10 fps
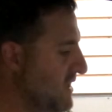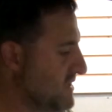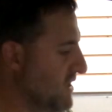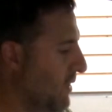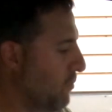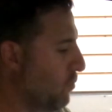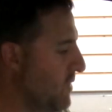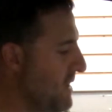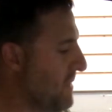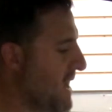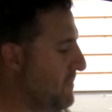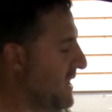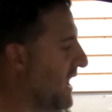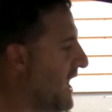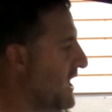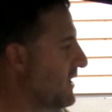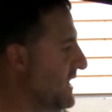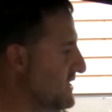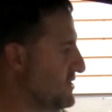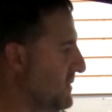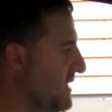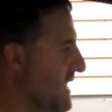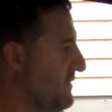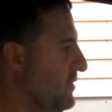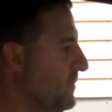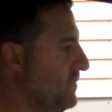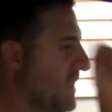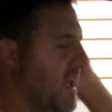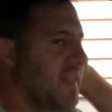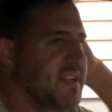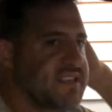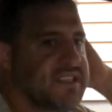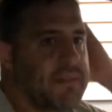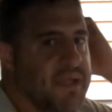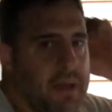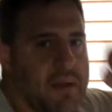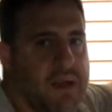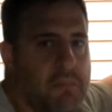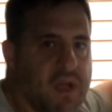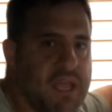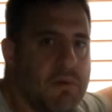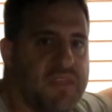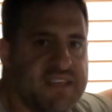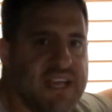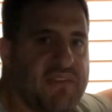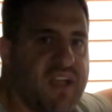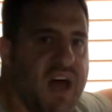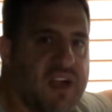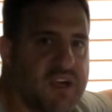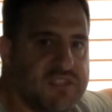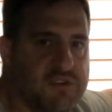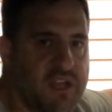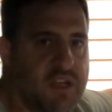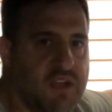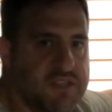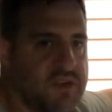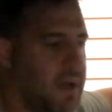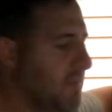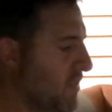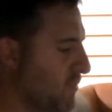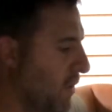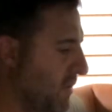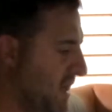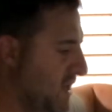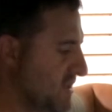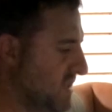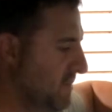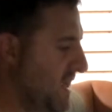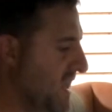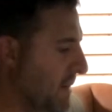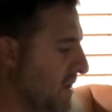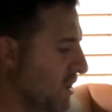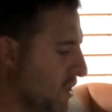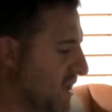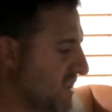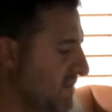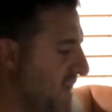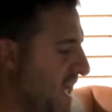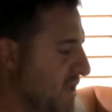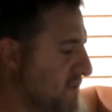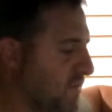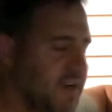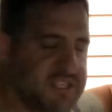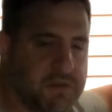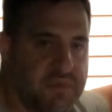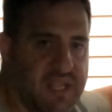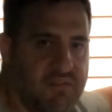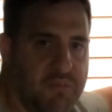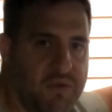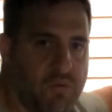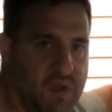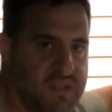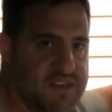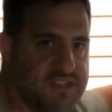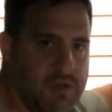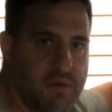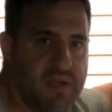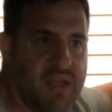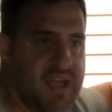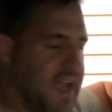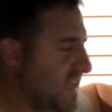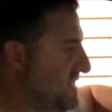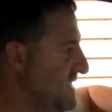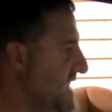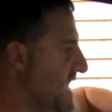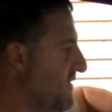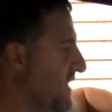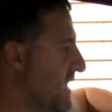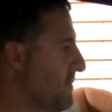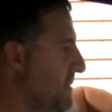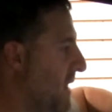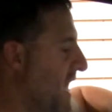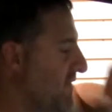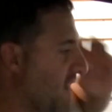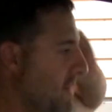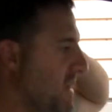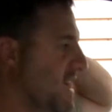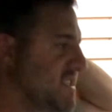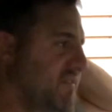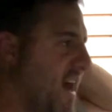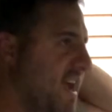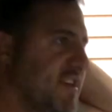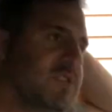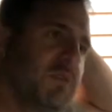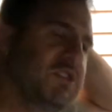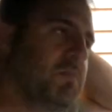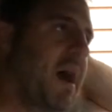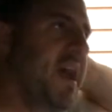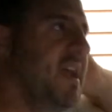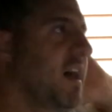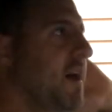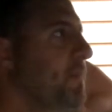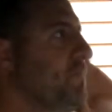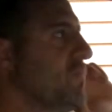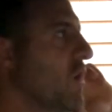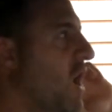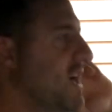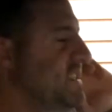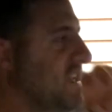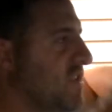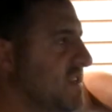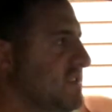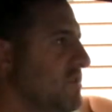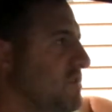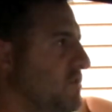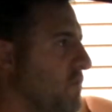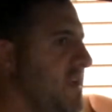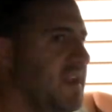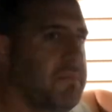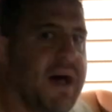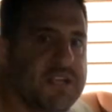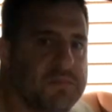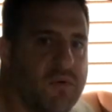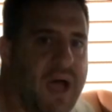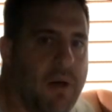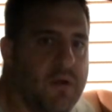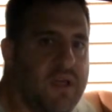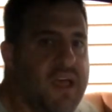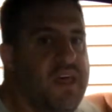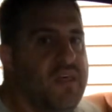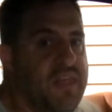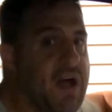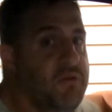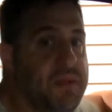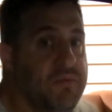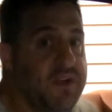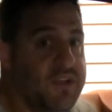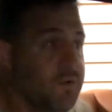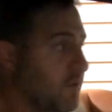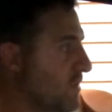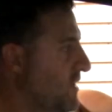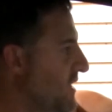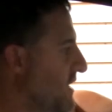So we might be a higher instrument level. This is something I'm going to monkey with because I've got an Australian cluster. I'm going to throw it in here someday and I'm going to look at the values for instrument level between the two and see if it can be modified. Because if I could switch my Aussie cluster to read in miles per hour, that would be pretty cool.